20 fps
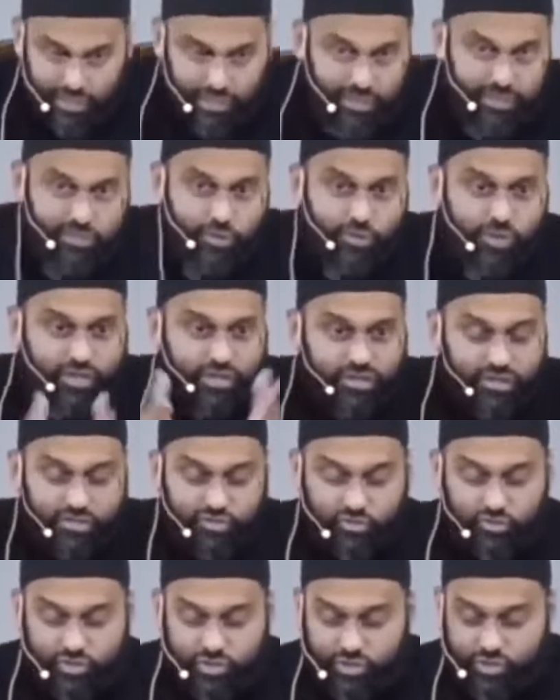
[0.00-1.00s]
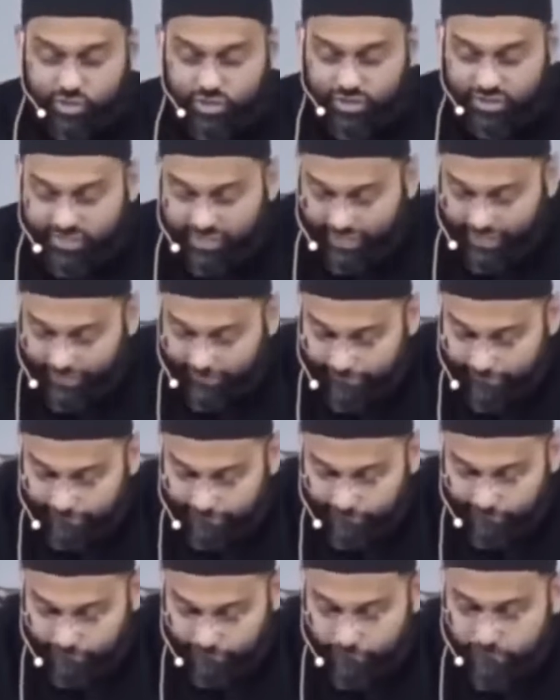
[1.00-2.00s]
let's look at these traditions again.
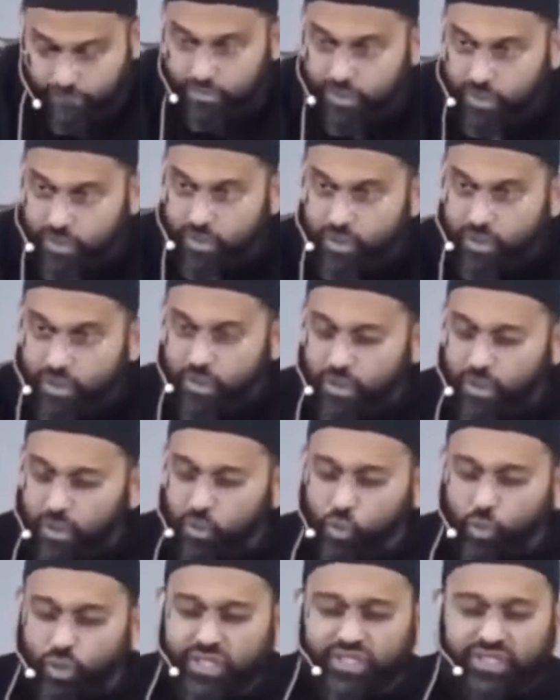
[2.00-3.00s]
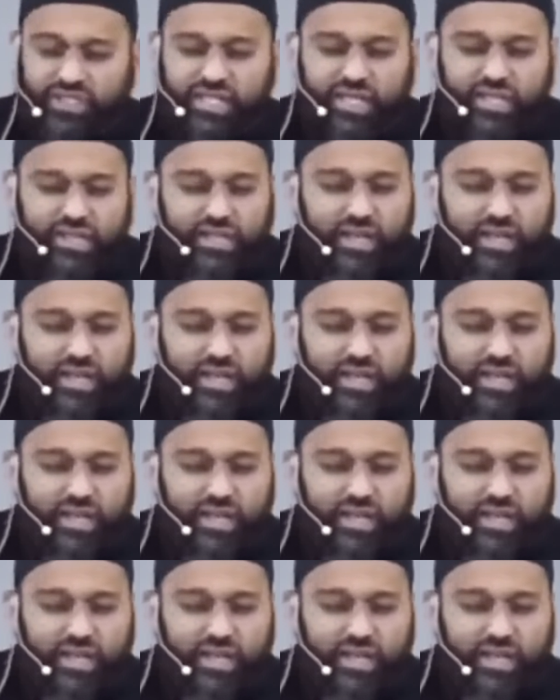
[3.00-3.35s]
We see